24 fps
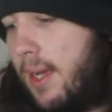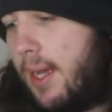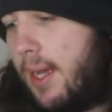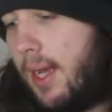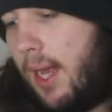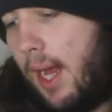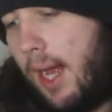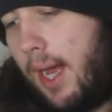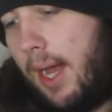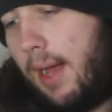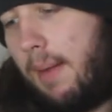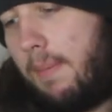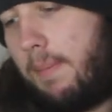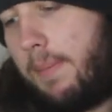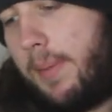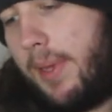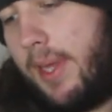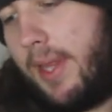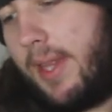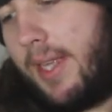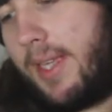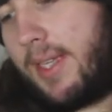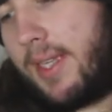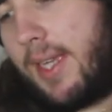But
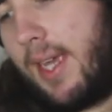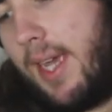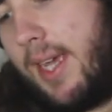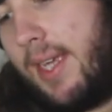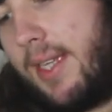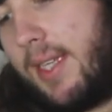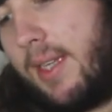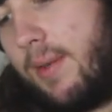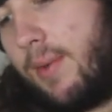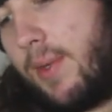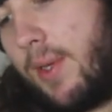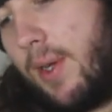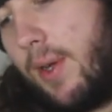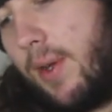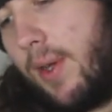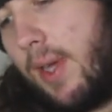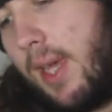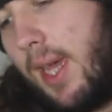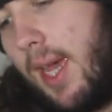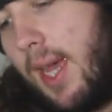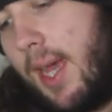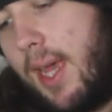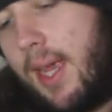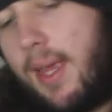in this case it was
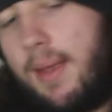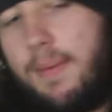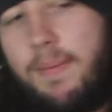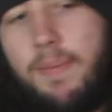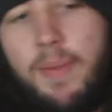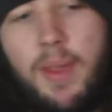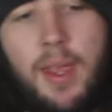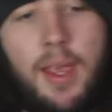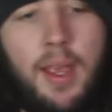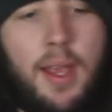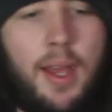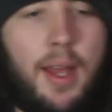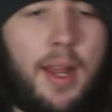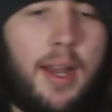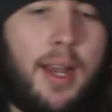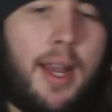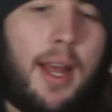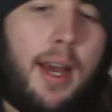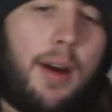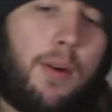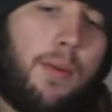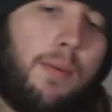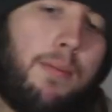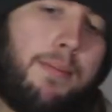okay.
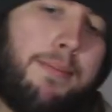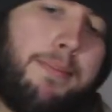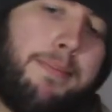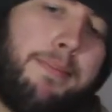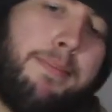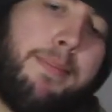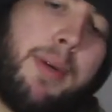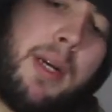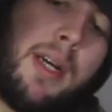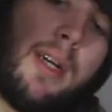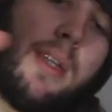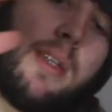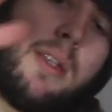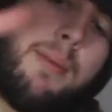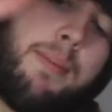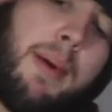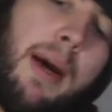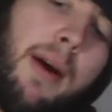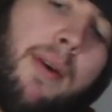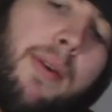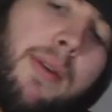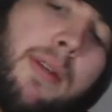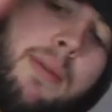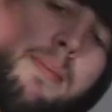Now, because the
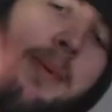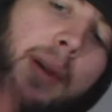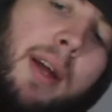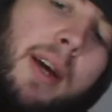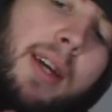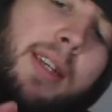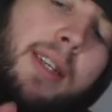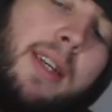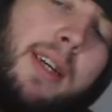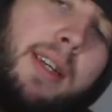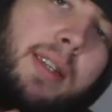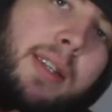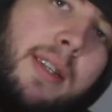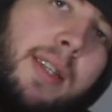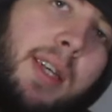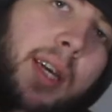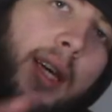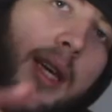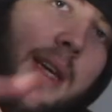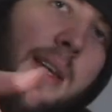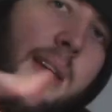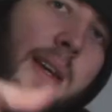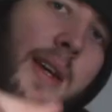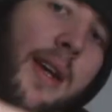power supply does
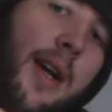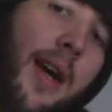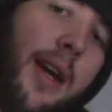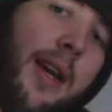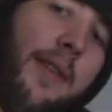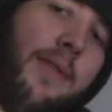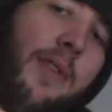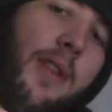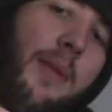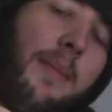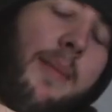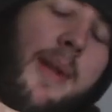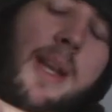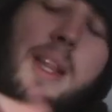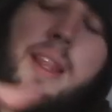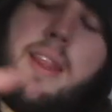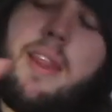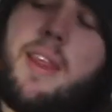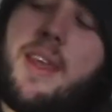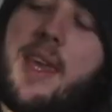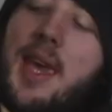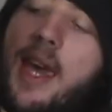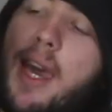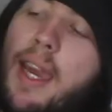sit kind of in the middle of
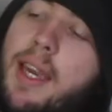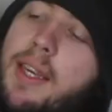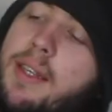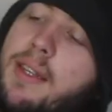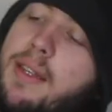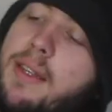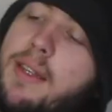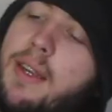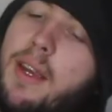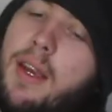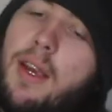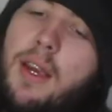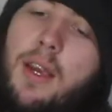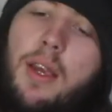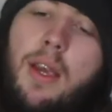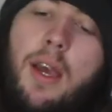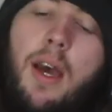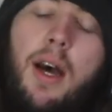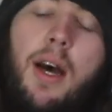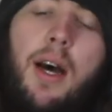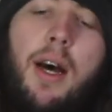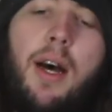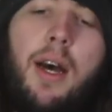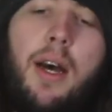the case,
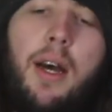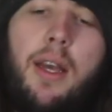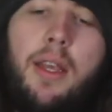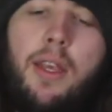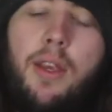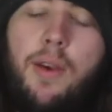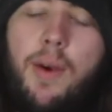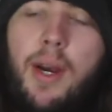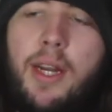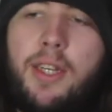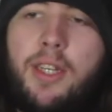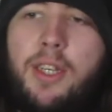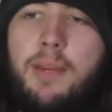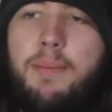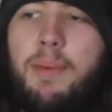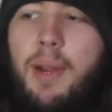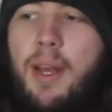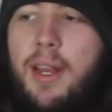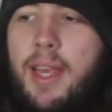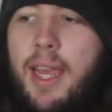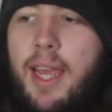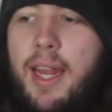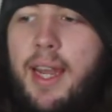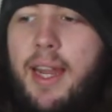you actually
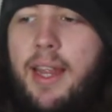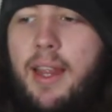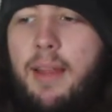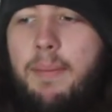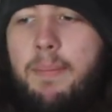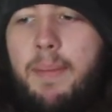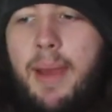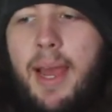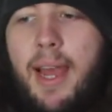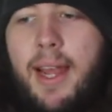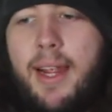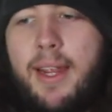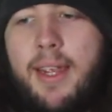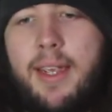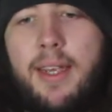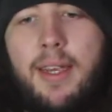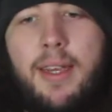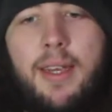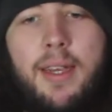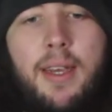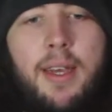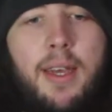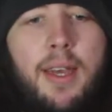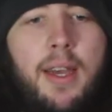plug it in at the back
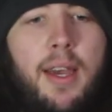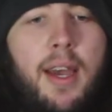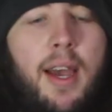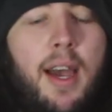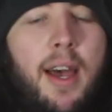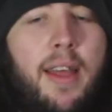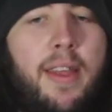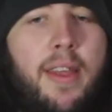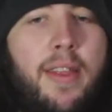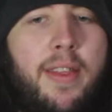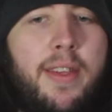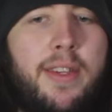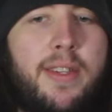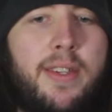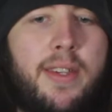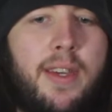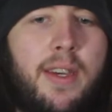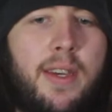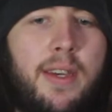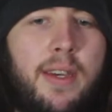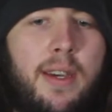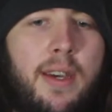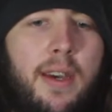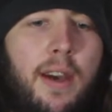and then there's
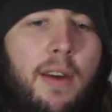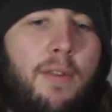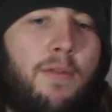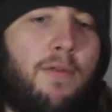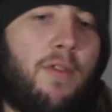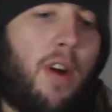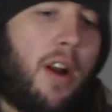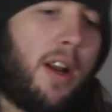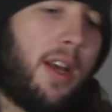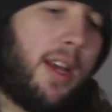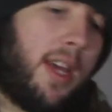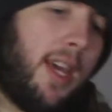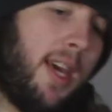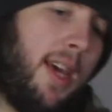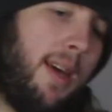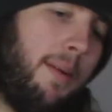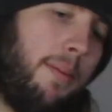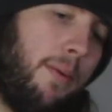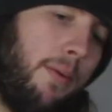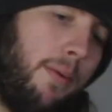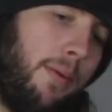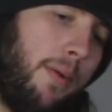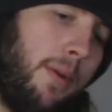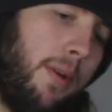a runner
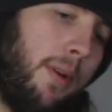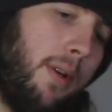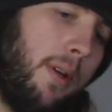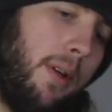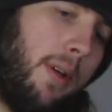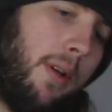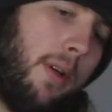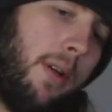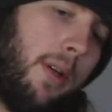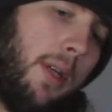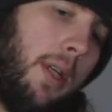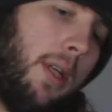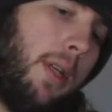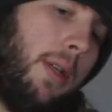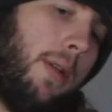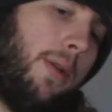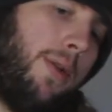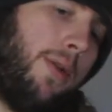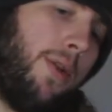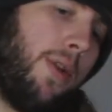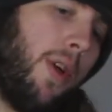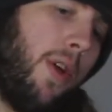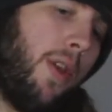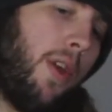cable
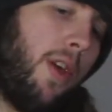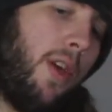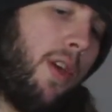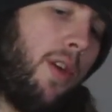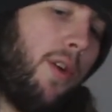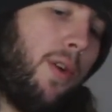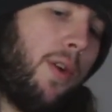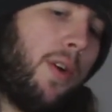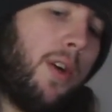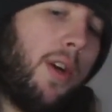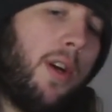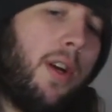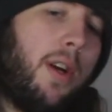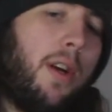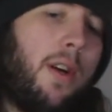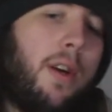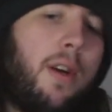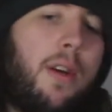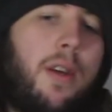so that you can